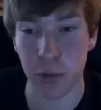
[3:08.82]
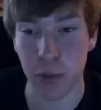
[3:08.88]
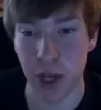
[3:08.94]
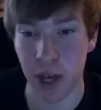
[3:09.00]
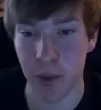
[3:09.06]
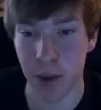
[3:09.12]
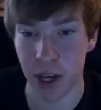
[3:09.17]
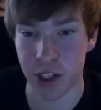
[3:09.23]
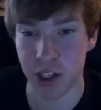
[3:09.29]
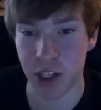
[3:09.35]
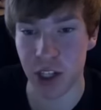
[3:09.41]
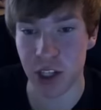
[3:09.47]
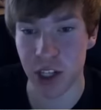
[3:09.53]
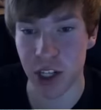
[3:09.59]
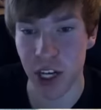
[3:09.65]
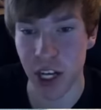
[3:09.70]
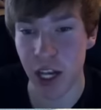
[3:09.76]
BMX
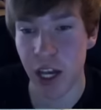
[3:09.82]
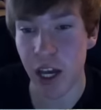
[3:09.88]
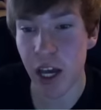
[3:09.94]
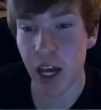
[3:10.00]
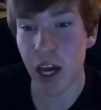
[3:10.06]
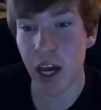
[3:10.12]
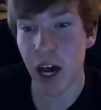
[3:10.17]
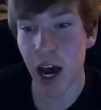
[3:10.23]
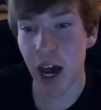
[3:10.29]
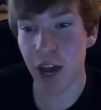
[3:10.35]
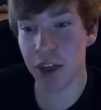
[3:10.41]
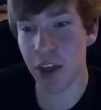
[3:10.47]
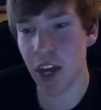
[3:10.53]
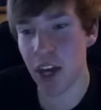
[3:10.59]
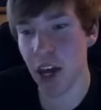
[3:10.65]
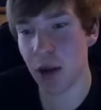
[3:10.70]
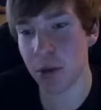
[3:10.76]
stunts in it, I
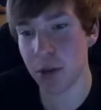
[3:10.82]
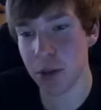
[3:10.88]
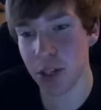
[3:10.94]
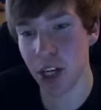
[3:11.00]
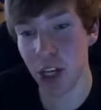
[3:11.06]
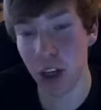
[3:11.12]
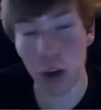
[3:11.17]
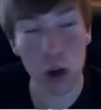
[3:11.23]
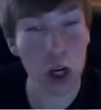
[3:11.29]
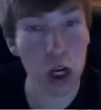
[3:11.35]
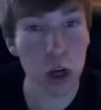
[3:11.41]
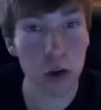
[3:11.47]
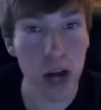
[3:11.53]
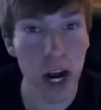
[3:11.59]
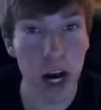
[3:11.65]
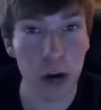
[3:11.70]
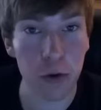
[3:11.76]
think I'm just going to look
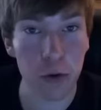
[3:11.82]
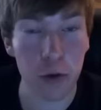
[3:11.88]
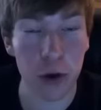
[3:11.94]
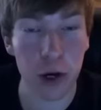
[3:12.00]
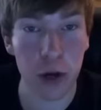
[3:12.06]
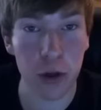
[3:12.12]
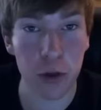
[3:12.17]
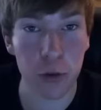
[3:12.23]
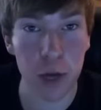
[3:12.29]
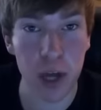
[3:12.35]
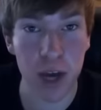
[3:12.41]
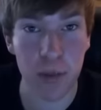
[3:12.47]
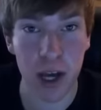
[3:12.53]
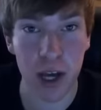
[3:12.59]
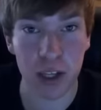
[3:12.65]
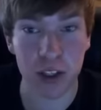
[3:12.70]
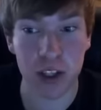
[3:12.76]
around for another
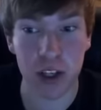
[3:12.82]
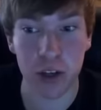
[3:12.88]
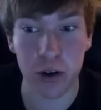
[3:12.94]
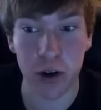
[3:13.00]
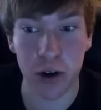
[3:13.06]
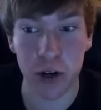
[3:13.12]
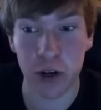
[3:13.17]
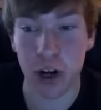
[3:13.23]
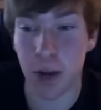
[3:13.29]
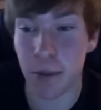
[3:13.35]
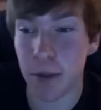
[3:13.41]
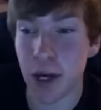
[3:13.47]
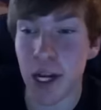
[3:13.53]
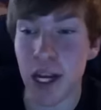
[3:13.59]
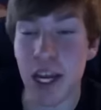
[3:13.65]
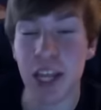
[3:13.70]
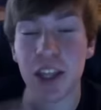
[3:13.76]
BMX stun around here. I'm
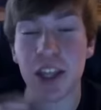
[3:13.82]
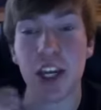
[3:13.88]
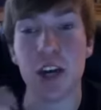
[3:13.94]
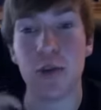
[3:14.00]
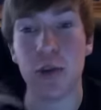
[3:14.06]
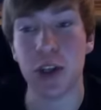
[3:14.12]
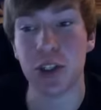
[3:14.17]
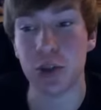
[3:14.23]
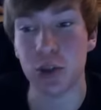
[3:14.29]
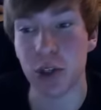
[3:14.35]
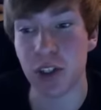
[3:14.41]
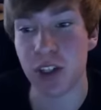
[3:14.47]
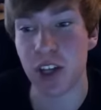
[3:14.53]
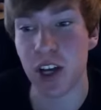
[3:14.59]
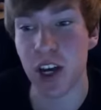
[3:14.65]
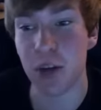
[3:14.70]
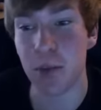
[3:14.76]
going to hit the original
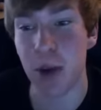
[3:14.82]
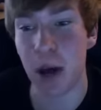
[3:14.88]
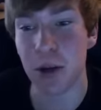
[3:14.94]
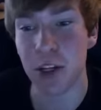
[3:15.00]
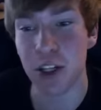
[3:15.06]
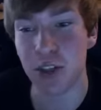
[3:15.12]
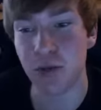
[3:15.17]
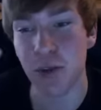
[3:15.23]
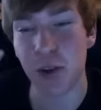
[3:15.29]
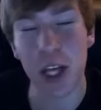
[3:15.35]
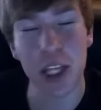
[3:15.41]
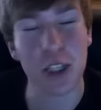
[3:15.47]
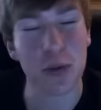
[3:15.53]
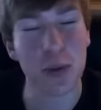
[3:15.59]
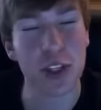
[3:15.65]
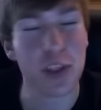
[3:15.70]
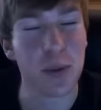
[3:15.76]
stun, but I just feel
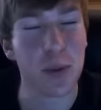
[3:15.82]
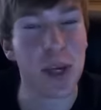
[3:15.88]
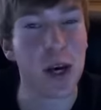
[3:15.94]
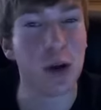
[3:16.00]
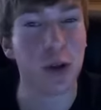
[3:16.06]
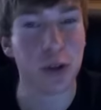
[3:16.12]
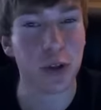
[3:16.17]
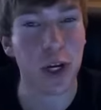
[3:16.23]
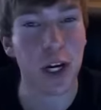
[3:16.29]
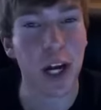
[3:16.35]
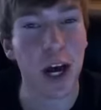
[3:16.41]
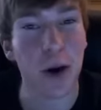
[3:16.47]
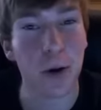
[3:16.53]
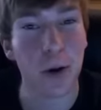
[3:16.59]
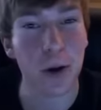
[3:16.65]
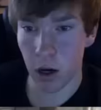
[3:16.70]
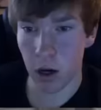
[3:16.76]
like doing something else right
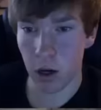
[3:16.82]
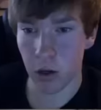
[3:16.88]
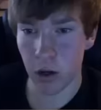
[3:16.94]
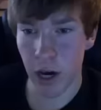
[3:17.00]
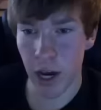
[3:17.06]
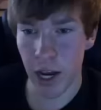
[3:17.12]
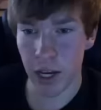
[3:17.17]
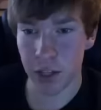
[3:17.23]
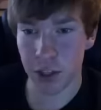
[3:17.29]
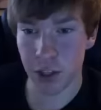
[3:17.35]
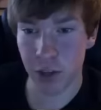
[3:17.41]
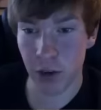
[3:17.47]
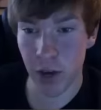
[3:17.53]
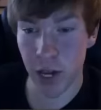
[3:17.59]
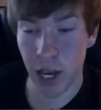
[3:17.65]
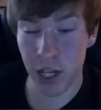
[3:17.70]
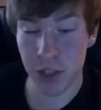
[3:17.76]
now. Alright,
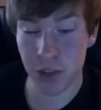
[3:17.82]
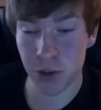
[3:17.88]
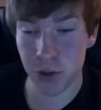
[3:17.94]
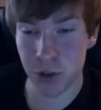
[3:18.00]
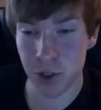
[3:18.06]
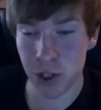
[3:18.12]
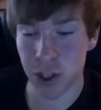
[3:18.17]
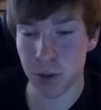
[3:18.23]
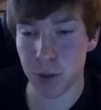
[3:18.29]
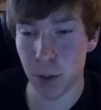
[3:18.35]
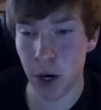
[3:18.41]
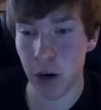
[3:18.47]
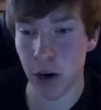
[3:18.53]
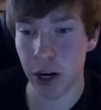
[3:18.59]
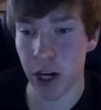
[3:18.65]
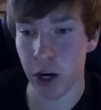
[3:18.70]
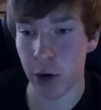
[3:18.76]
so I guess there's this
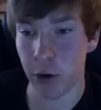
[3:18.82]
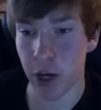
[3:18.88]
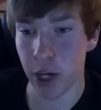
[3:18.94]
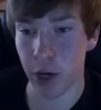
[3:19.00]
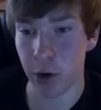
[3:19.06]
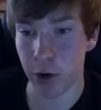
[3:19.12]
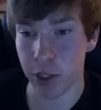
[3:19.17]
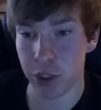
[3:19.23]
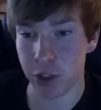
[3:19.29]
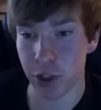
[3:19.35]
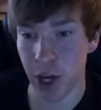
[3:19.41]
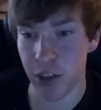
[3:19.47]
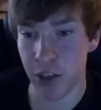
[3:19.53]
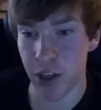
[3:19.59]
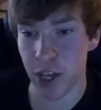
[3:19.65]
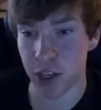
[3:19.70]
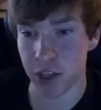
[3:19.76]
bar here. We can always
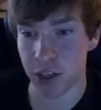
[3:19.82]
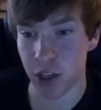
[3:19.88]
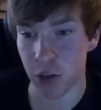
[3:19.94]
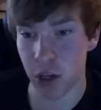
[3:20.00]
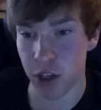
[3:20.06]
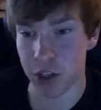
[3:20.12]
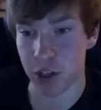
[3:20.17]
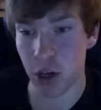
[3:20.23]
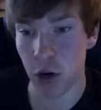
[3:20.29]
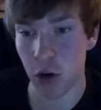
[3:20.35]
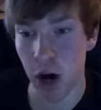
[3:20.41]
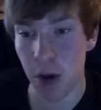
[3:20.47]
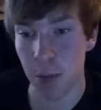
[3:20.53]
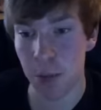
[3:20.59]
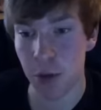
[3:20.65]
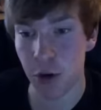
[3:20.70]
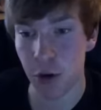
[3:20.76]
try this. So let's go
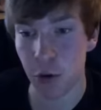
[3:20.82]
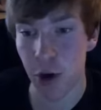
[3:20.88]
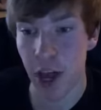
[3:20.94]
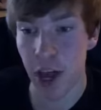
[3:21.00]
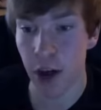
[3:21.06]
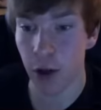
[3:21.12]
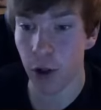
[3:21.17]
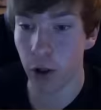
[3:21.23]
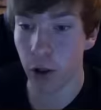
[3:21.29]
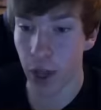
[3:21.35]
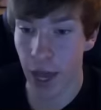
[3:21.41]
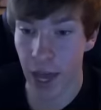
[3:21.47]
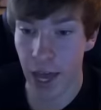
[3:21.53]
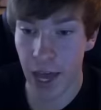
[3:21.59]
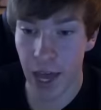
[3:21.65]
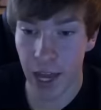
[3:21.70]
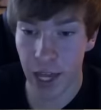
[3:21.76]
up the rail,
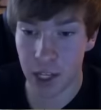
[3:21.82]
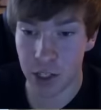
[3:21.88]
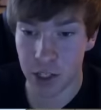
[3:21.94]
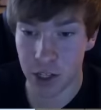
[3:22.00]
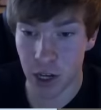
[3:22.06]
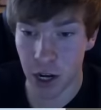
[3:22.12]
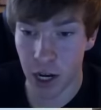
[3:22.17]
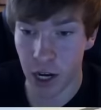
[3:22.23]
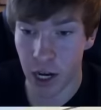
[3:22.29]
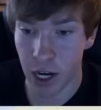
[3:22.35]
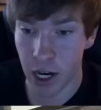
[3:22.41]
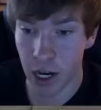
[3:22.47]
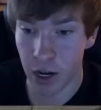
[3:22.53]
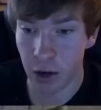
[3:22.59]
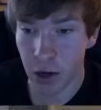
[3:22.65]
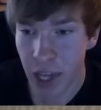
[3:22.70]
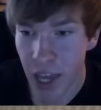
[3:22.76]
and,
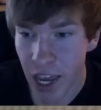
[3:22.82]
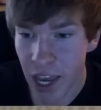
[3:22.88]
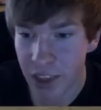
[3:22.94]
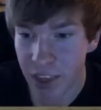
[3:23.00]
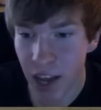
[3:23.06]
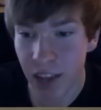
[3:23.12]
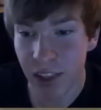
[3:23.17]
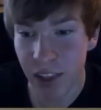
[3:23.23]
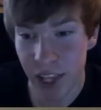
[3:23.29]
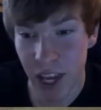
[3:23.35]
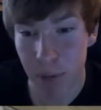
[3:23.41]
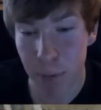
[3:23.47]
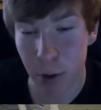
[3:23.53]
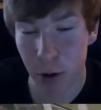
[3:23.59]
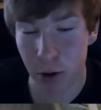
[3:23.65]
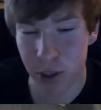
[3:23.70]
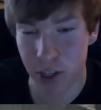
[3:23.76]
uh, okay, that
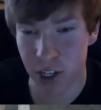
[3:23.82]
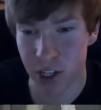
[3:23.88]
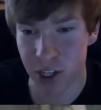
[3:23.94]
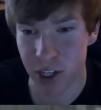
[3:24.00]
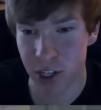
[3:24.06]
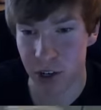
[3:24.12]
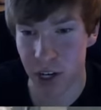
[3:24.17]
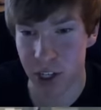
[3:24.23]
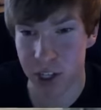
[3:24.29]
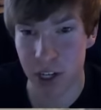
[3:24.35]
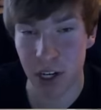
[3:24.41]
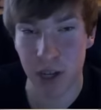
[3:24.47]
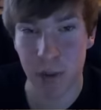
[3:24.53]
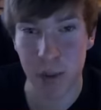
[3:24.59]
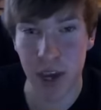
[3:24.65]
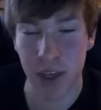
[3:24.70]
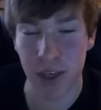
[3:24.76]
lamppost is there. That's
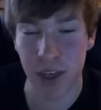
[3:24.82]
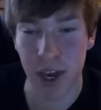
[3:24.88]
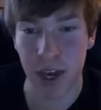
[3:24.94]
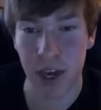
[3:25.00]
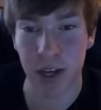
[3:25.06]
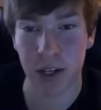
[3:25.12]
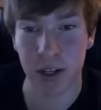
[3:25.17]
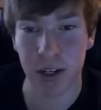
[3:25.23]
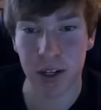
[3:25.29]
going to make that kind of